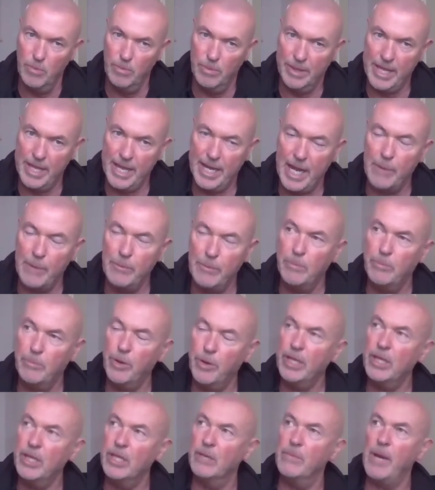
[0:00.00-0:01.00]
But then I will
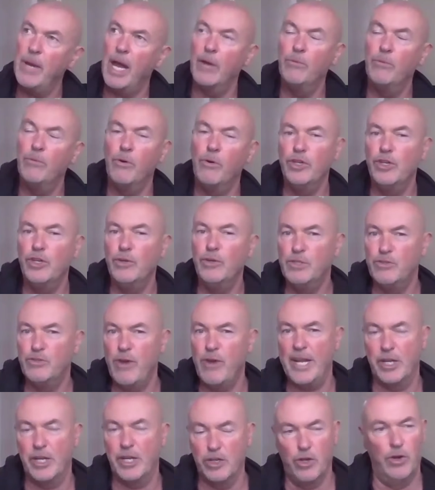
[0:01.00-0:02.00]
bring them. I won't use
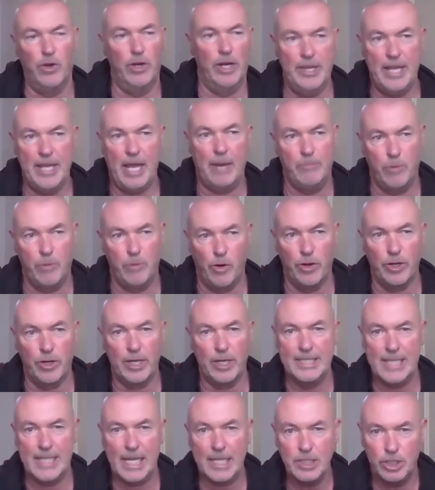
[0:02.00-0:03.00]
red at all in that border
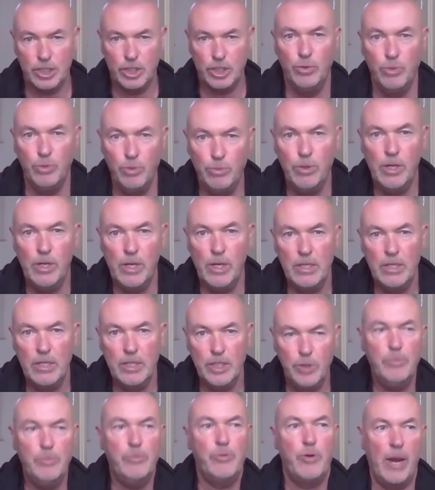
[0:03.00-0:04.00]
because that's two
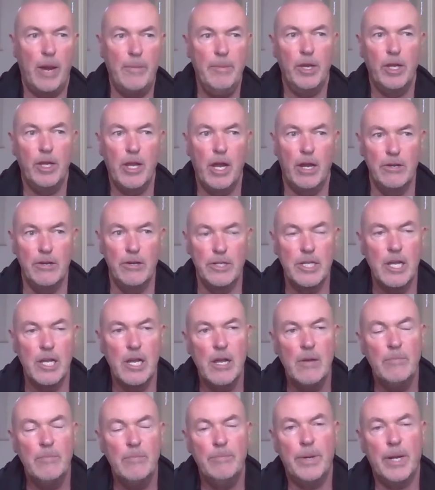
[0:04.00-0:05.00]
primary colors.
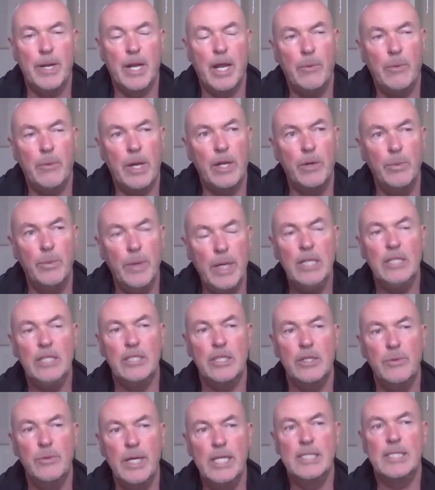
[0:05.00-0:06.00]
But what I will
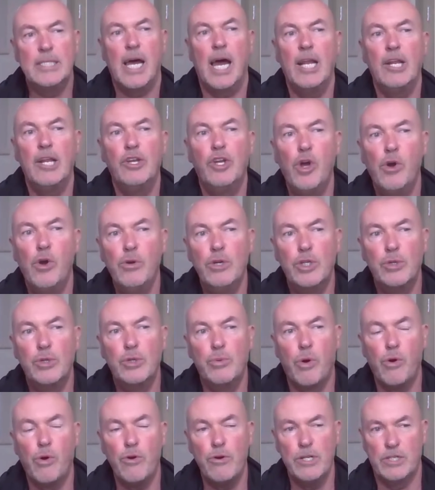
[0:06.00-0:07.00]
do is I'll go
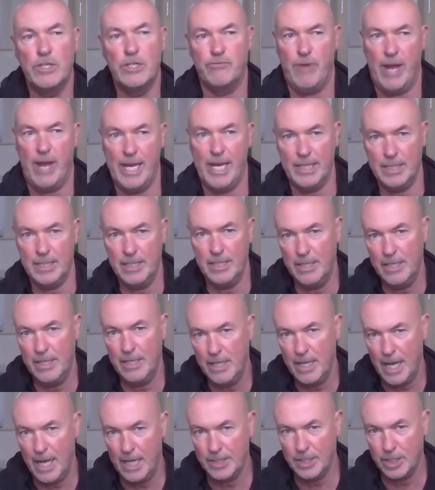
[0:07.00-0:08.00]
towards red
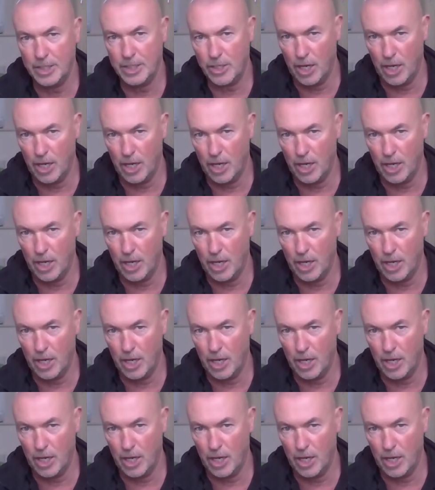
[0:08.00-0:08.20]
as a